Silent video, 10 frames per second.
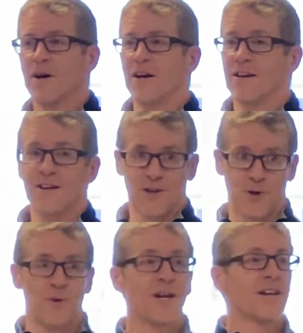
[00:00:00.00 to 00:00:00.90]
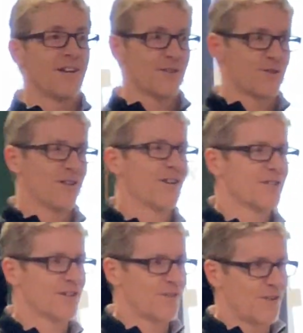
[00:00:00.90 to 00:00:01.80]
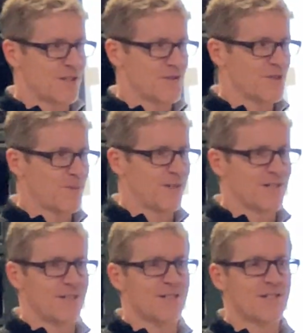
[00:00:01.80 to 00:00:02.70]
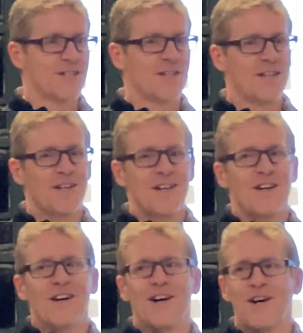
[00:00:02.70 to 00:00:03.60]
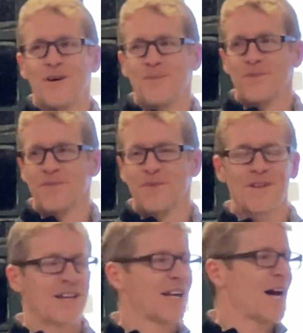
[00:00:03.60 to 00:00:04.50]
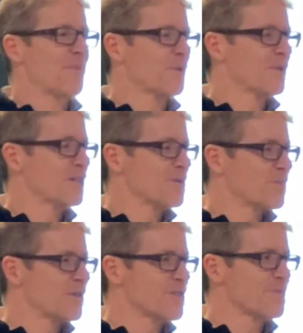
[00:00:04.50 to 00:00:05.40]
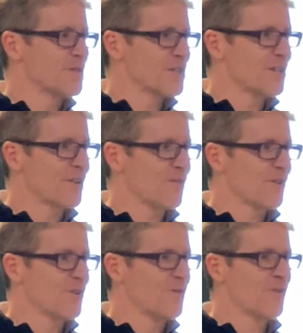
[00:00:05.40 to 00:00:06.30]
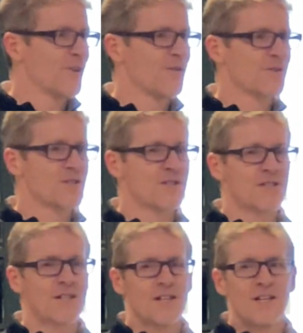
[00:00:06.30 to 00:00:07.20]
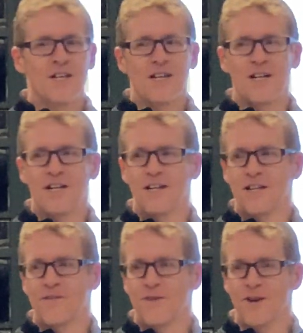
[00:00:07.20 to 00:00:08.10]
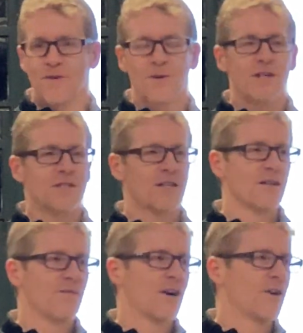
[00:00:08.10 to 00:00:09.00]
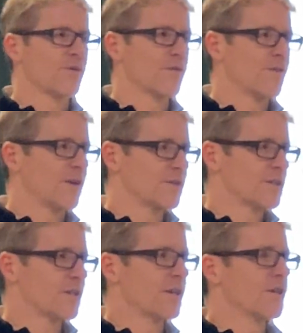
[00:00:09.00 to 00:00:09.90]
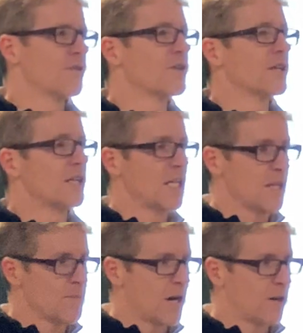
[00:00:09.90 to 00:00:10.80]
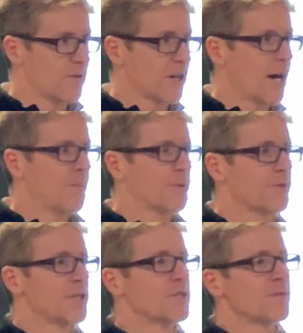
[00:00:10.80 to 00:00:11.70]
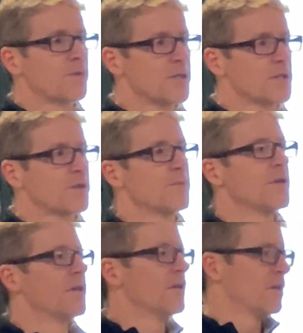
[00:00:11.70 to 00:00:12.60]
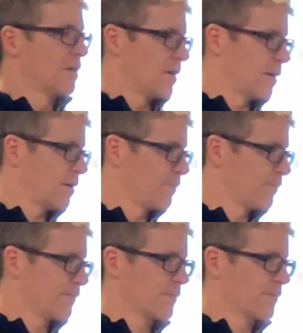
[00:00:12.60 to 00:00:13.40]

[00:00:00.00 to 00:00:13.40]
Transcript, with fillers: my quick introduction in invasive species. Um, the Capital region prism is here for you folks. Uh, if you ever want to get involved with volunteering, you can email the Capital Region Prism um,